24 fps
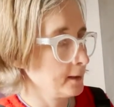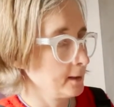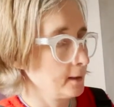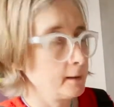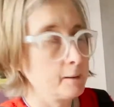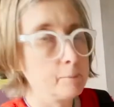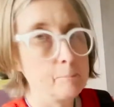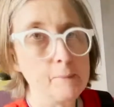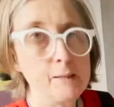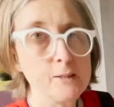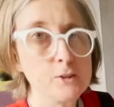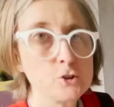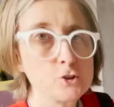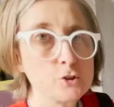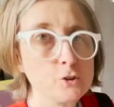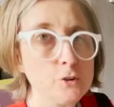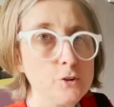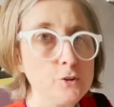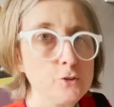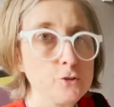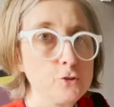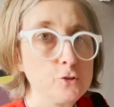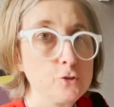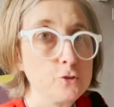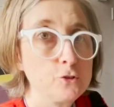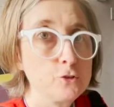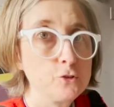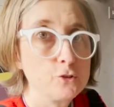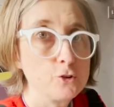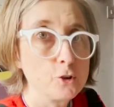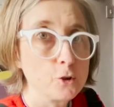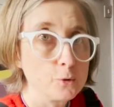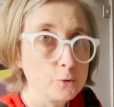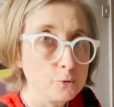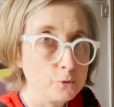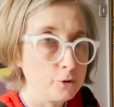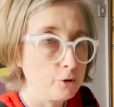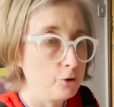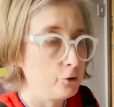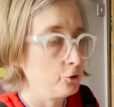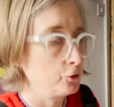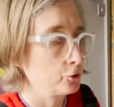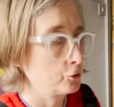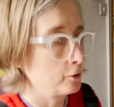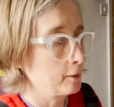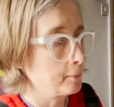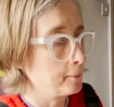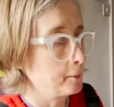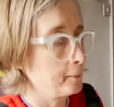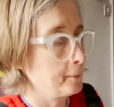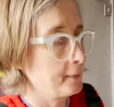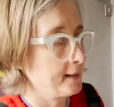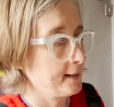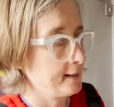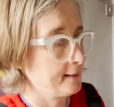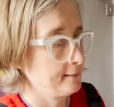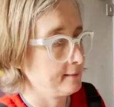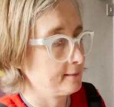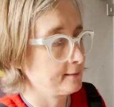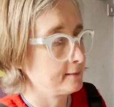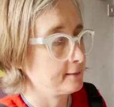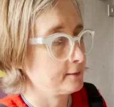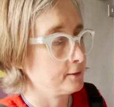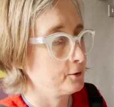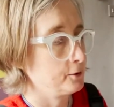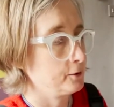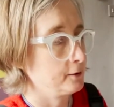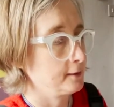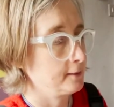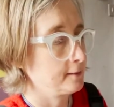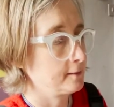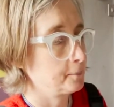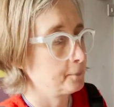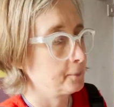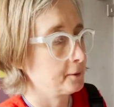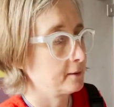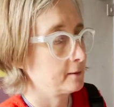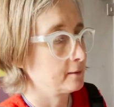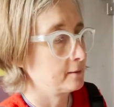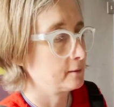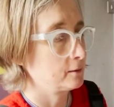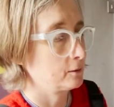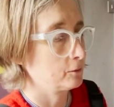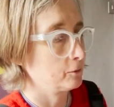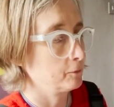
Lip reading: Make sure you don't use rubber bands to do this, because